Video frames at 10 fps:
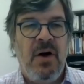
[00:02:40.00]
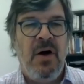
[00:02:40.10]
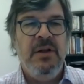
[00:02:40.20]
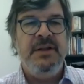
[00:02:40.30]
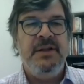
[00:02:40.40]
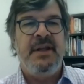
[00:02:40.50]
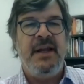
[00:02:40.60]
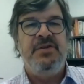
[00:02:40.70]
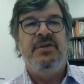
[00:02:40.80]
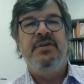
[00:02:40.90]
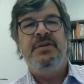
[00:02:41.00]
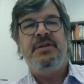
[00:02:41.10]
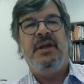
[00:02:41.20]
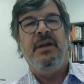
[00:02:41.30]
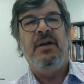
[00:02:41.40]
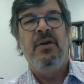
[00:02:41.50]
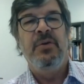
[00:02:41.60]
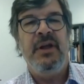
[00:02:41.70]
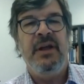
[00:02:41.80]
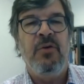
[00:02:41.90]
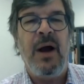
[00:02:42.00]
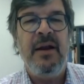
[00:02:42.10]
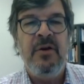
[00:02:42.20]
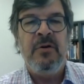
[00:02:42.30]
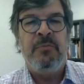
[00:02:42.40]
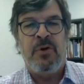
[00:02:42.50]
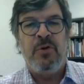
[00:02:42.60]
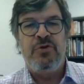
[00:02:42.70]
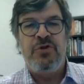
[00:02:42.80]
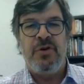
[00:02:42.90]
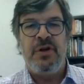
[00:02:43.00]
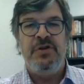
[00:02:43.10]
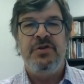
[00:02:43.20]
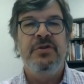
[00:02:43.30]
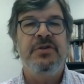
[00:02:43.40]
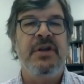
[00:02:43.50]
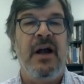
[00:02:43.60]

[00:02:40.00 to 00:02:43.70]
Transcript: All destinations, including wine production regions,